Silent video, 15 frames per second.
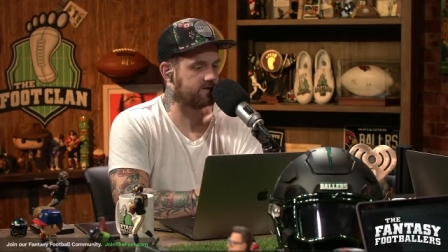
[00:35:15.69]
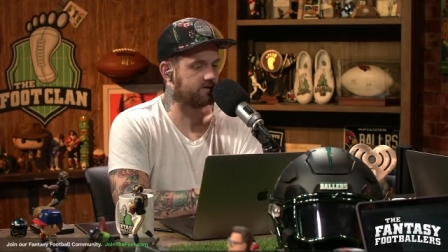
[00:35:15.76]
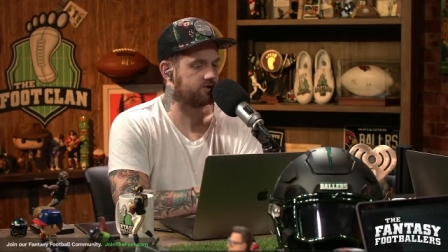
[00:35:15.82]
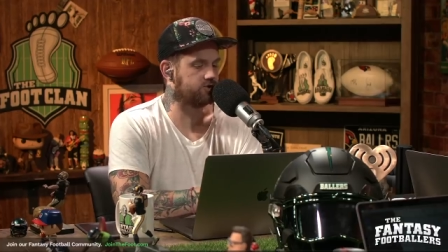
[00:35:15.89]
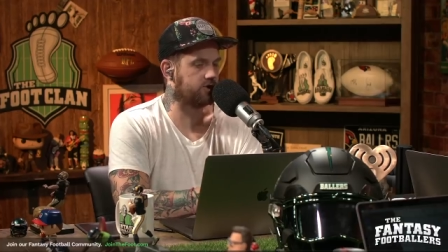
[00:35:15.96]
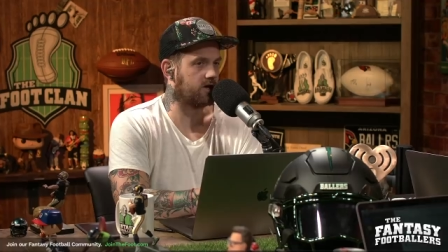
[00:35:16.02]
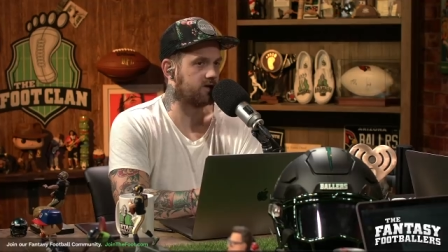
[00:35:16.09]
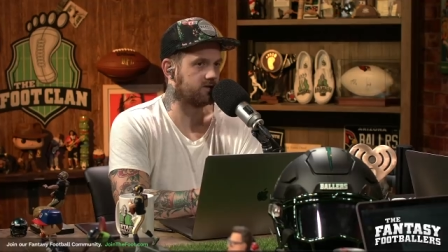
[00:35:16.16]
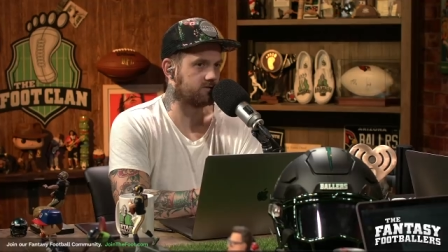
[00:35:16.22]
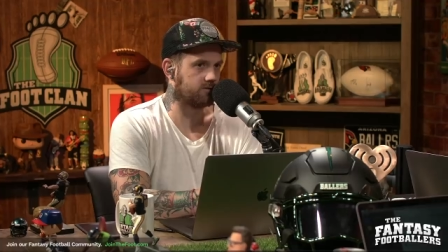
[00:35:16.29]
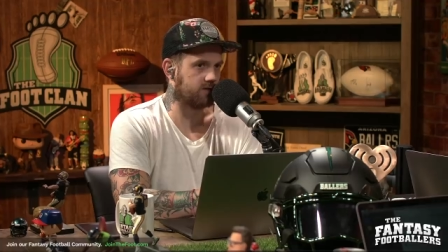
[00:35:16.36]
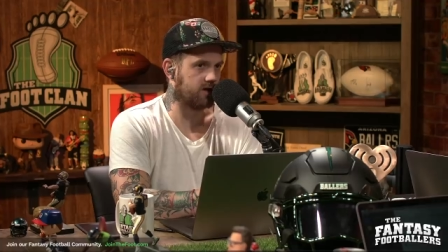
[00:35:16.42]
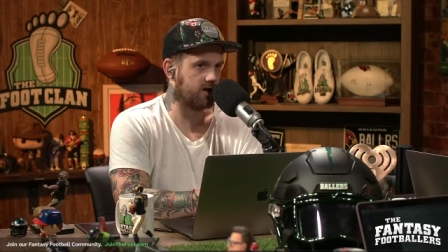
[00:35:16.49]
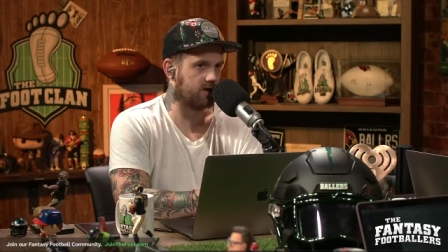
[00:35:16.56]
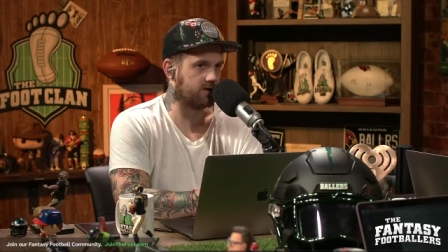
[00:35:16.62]
It is
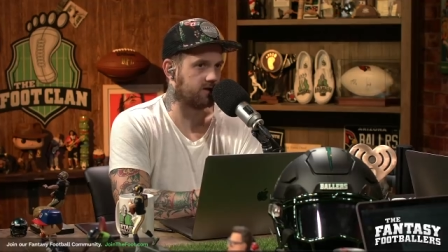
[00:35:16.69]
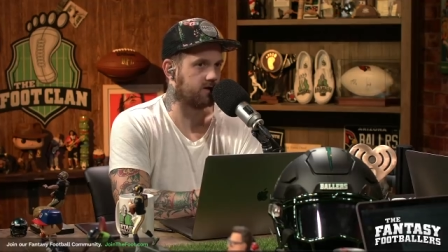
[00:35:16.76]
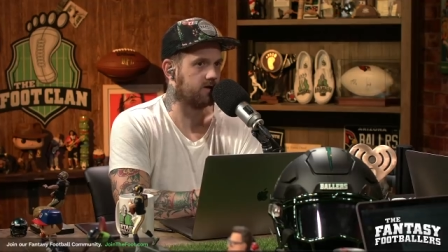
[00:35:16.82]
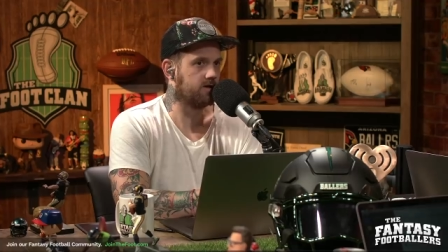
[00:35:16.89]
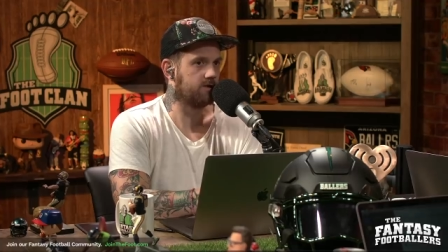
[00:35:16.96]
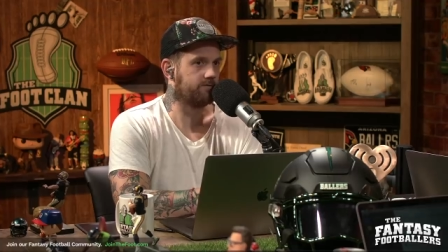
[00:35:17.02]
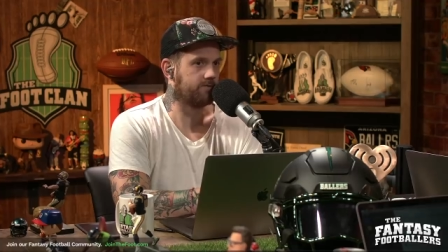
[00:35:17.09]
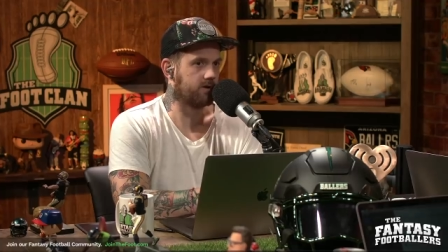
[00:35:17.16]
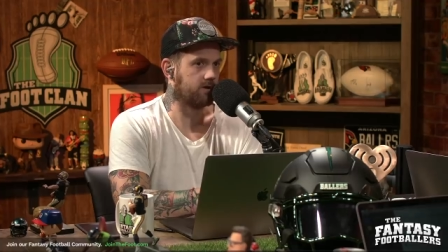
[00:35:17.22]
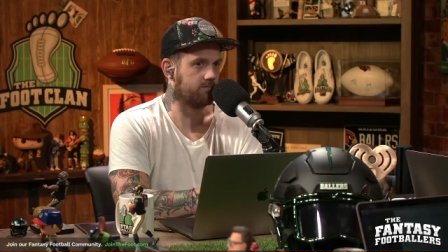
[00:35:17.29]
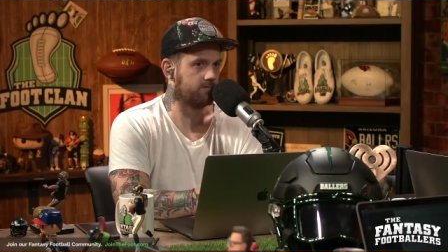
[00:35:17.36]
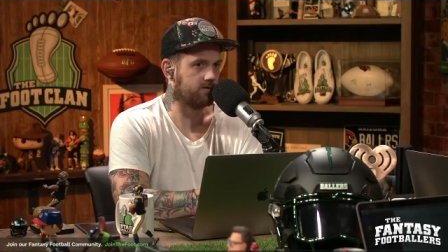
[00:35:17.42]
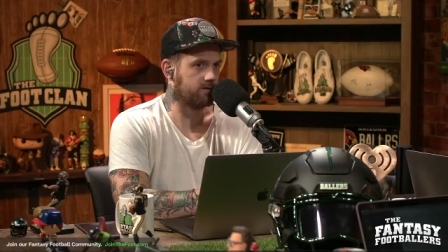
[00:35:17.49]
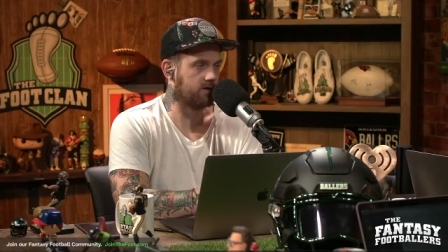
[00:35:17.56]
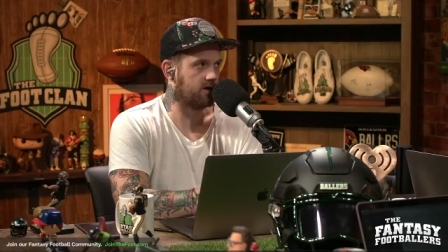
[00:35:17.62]
Joshua Kelly
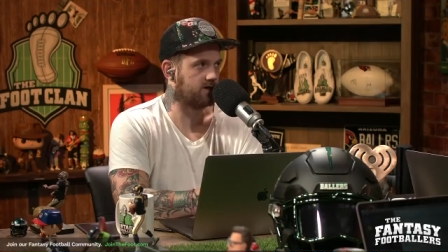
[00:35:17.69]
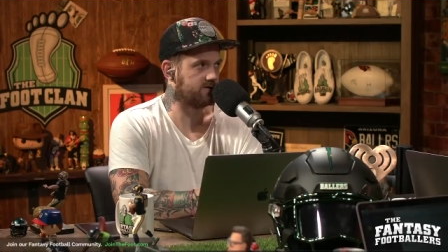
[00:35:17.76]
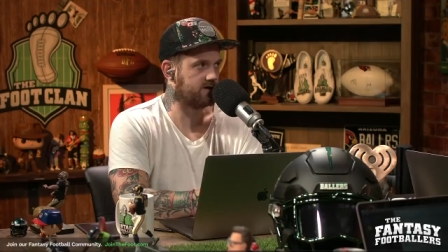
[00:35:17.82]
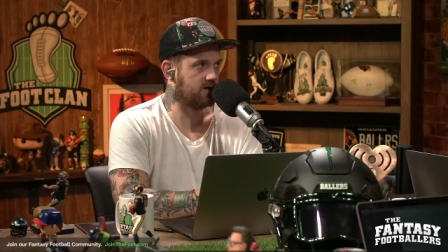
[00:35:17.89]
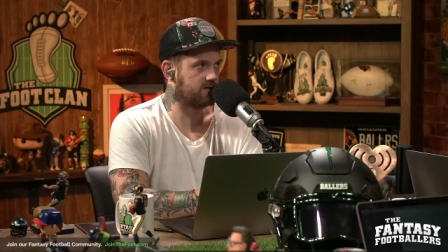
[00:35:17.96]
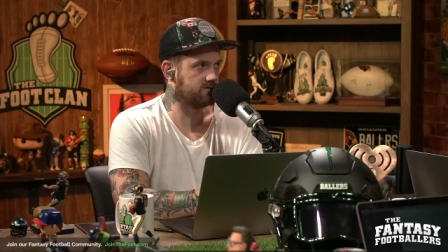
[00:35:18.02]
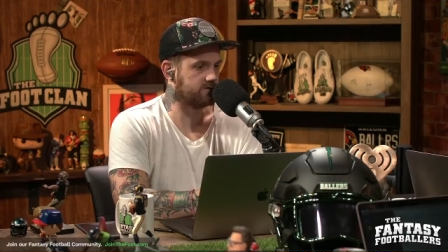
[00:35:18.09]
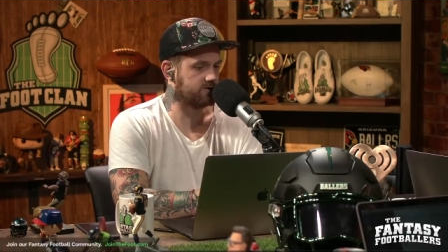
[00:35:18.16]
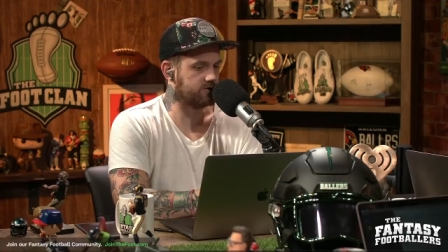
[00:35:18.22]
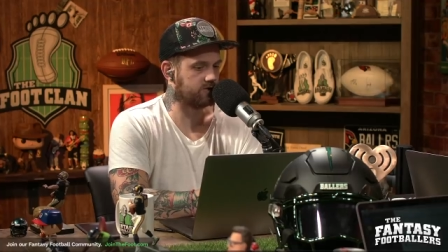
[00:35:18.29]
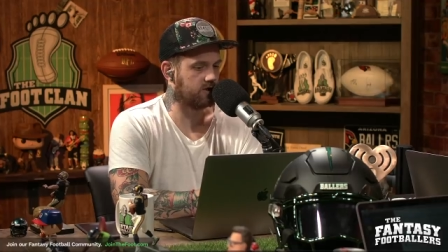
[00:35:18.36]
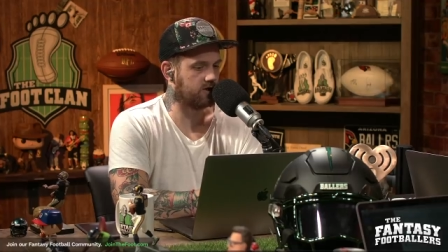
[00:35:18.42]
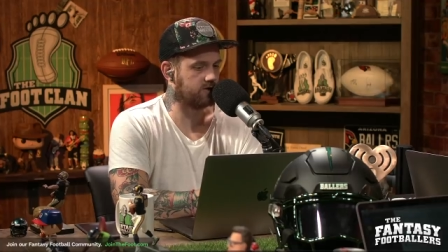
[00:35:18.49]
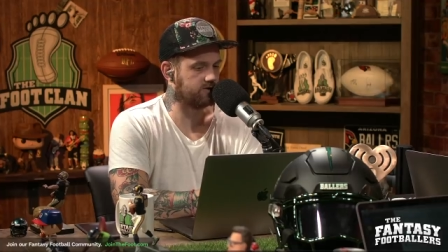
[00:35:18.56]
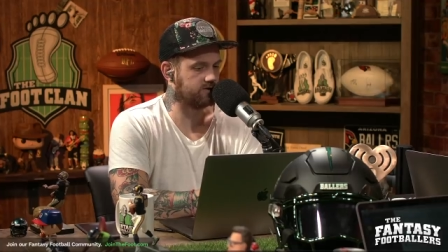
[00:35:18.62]
from the Los Angeles
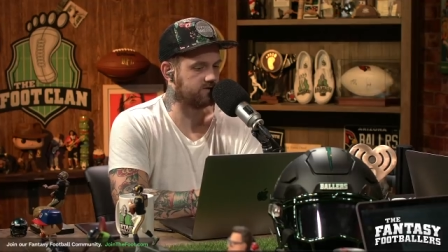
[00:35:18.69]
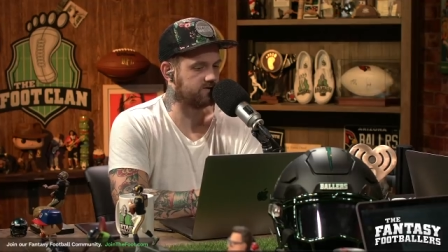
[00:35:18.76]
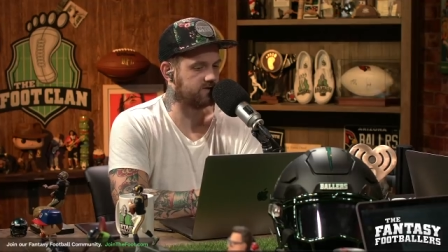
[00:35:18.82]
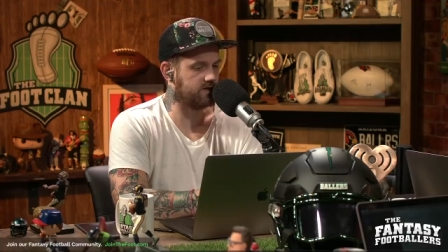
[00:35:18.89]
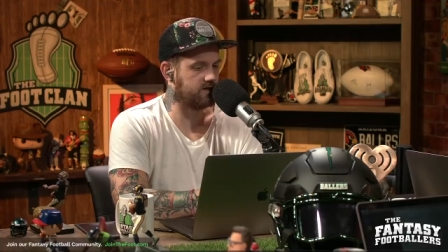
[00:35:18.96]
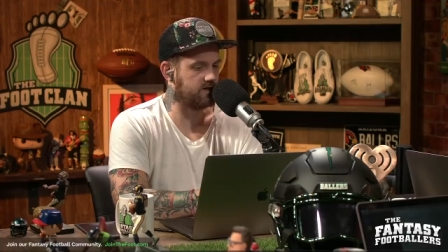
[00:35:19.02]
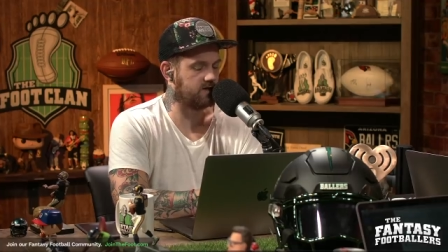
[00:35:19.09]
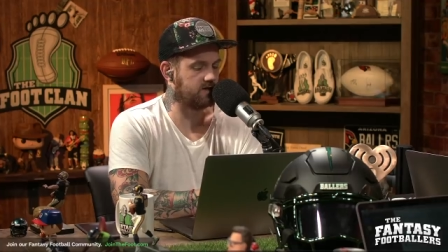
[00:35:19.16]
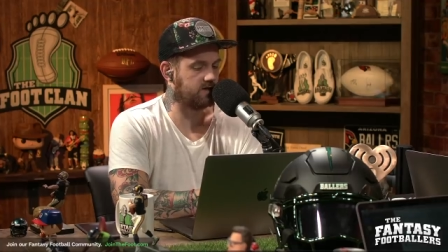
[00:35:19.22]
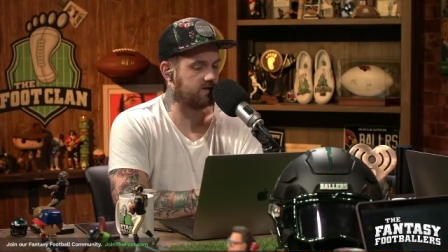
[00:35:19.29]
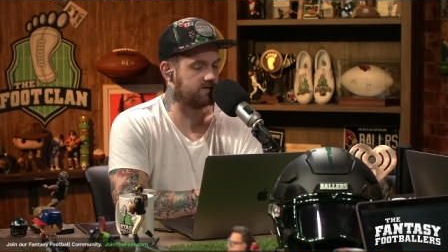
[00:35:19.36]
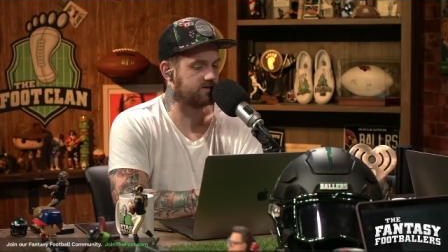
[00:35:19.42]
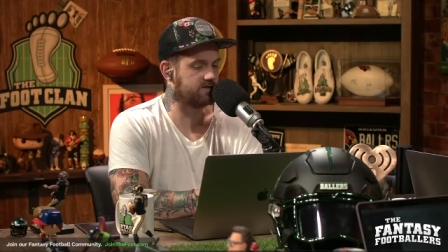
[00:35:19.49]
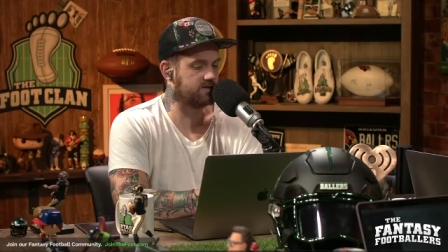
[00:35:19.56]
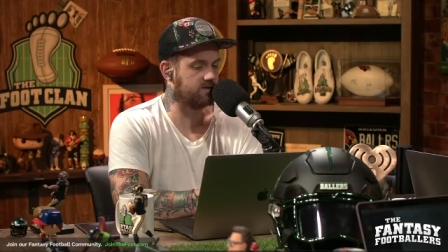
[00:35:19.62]
Chargers. He
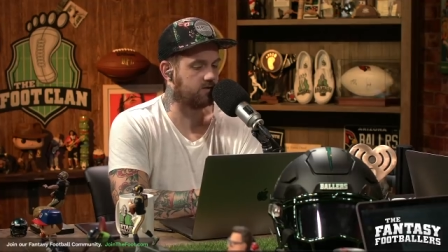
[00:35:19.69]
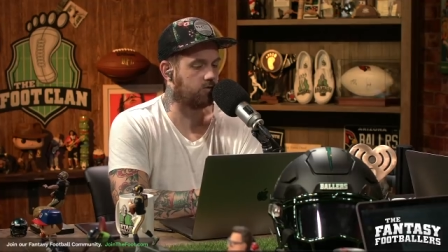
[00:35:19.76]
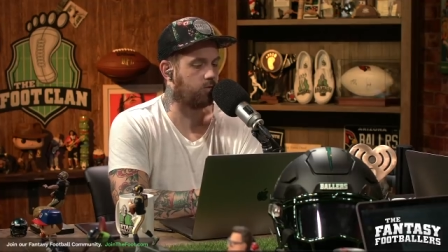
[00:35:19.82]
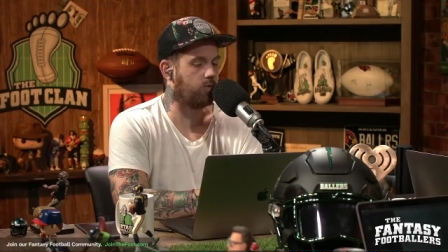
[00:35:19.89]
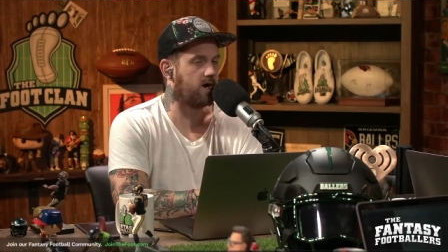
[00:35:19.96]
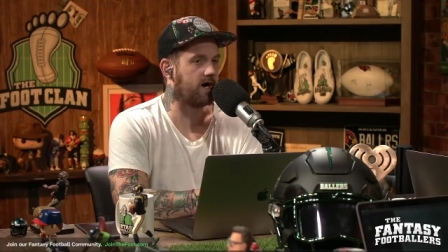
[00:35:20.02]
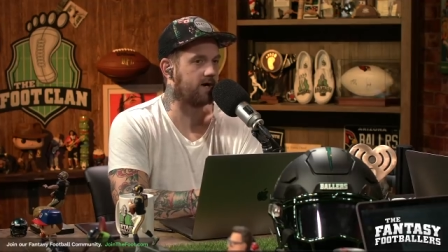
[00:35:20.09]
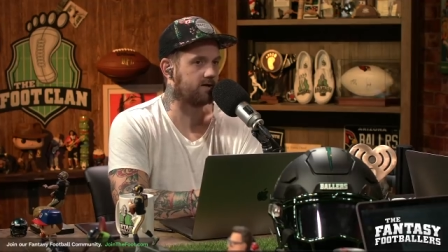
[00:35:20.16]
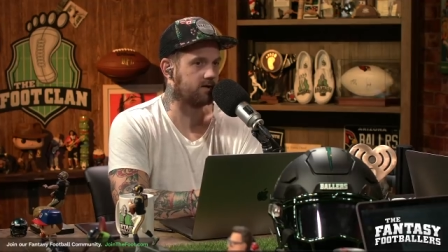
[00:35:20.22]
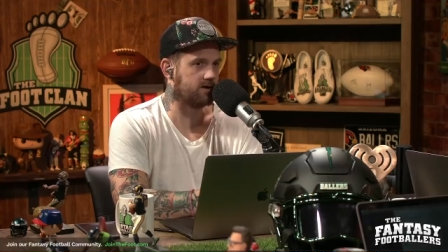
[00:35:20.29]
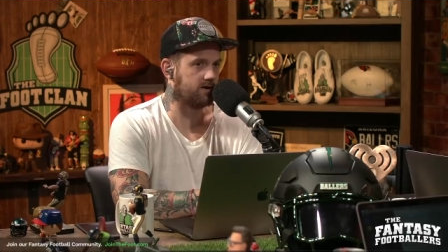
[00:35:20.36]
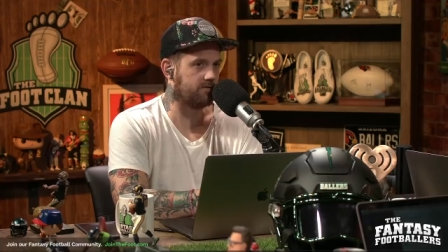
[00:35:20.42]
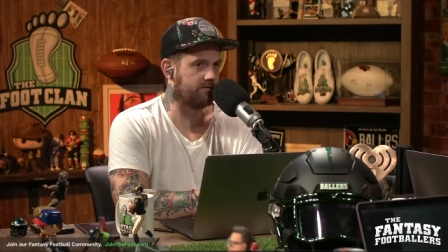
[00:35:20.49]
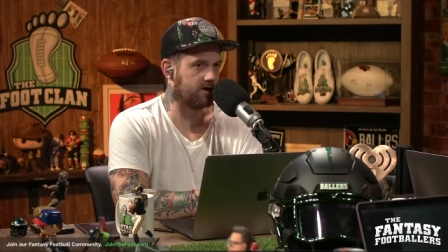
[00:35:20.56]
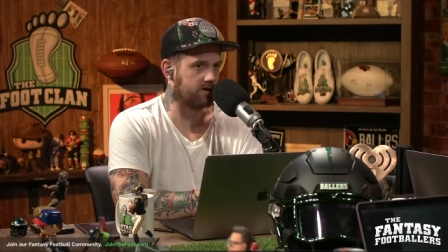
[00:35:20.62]
is still
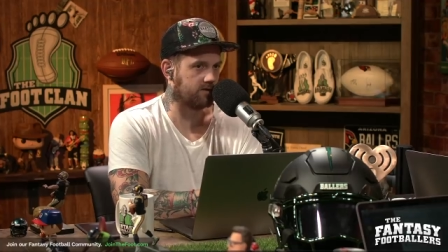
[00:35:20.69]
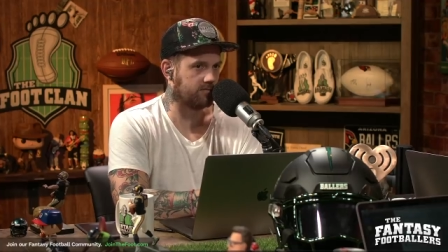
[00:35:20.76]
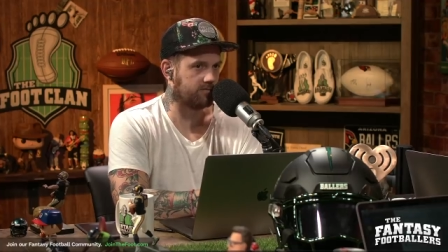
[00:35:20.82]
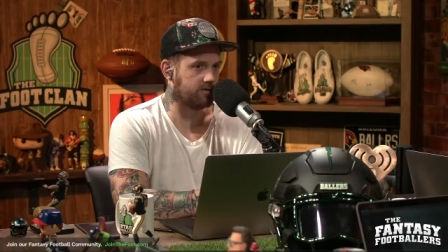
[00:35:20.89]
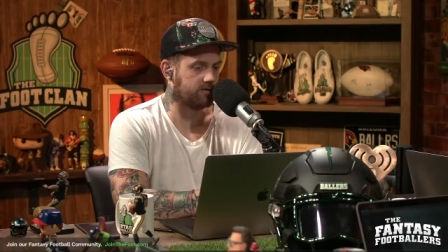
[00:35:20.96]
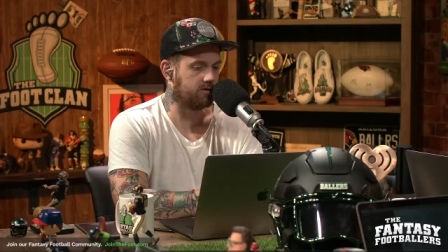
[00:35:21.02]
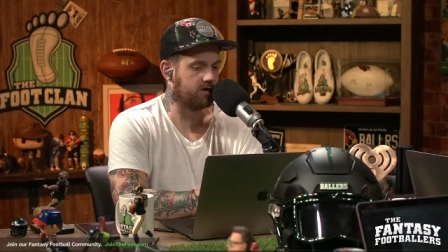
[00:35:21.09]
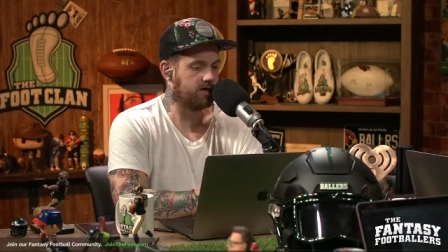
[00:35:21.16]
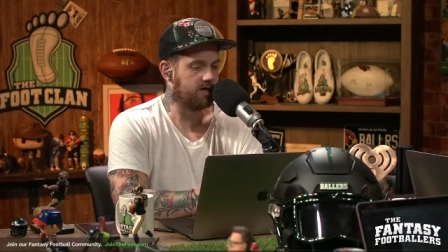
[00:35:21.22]
widely available,